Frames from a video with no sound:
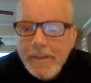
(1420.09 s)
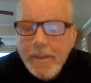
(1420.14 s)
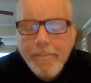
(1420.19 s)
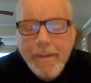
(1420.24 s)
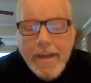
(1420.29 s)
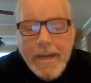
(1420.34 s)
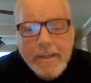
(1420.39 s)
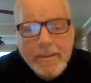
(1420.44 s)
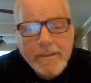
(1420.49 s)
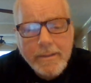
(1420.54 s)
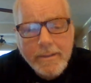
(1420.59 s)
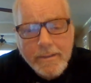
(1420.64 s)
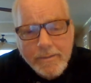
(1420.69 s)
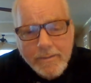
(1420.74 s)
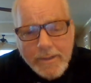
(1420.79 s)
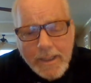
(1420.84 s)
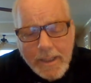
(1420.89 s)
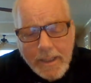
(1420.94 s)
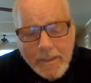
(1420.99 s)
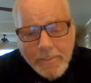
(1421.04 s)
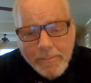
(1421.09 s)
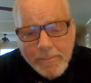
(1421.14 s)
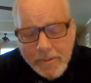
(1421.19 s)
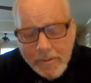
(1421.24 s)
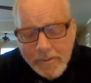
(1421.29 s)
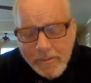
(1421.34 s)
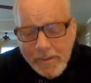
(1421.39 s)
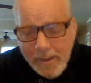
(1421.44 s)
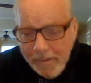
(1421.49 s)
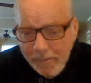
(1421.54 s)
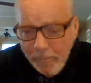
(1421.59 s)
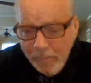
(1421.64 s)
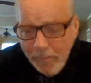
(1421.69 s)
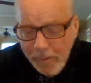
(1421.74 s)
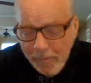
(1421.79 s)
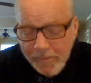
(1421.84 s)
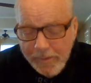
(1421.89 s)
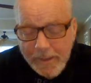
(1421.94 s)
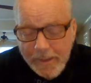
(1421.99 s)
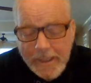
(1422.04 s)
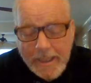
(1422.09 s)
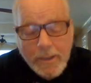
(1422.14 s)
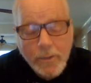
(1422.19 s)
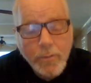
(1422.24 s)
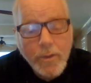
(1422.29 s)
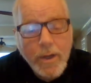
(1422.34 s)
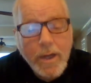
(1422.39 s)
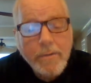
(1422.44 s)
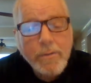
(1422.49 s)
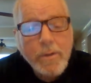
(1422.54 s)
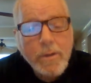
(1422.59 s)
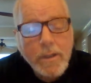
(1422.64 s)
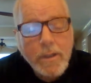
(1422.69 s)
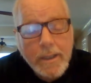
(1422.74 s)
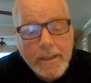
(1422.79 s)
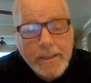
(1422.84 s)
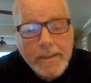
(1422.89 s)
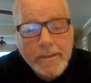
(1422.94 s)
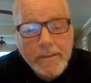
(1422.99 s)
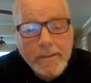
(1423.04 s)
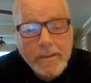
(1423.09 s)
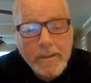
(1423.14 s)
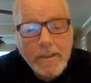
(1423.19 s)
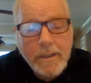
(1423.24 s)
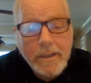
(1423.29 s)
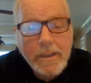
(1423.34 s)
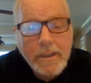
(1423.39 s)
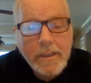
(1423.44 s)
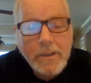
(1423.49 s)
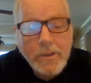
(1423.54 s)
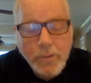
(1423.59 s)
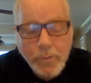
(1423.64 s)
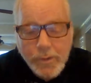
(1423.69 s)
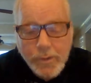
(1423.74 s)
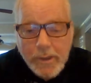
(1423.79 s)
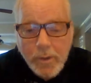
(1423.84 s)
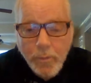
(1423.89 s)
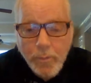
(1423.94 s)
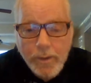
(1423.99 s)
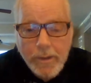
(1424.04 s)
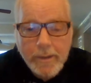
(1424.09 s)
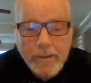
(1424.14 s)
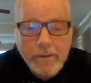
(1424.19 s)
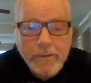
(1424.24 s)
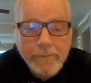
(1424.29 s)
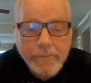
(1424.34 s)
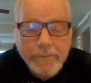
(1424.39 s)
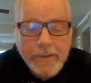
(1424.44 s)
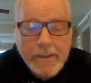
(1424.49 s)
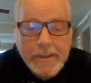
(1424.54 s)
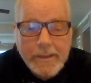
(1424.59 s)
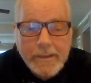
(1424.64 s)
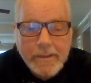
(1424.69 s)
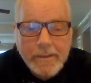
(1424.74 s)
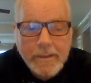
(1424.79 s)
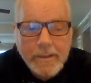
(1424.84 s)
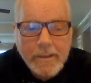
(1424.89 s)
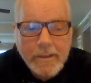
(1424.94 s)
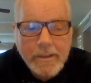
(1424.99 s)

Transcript: back to the same, to say what I'm saying, travel light so we can win this fight.